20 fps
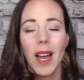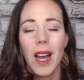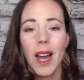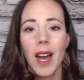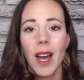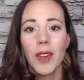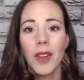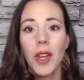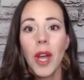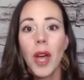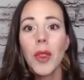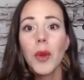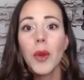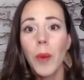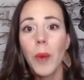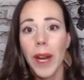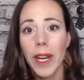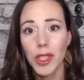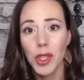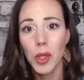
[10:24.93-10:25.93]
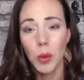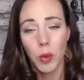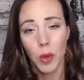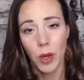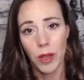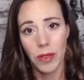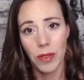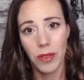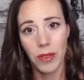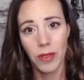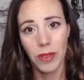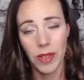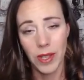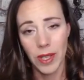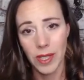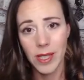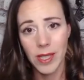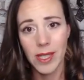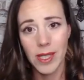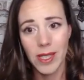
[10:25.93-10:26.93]
Another way to word
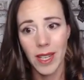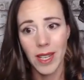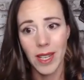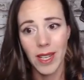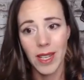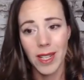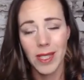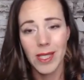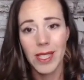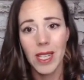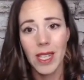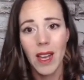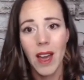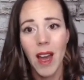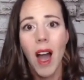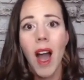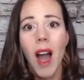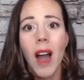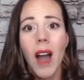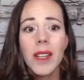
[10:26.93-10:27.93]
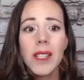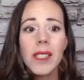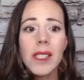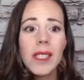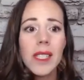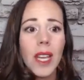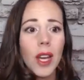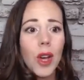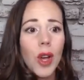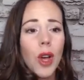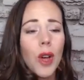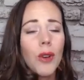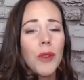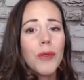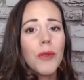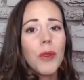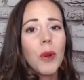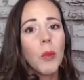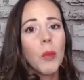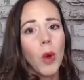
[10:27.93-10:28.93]
this is, On a scale
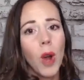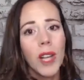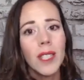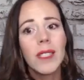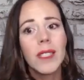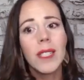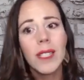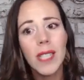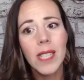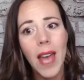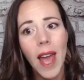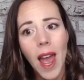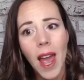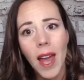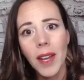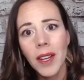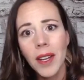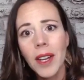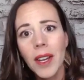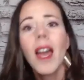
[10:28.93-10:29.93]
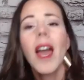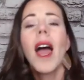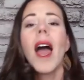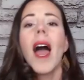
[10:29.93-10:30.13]
from 1 to 10,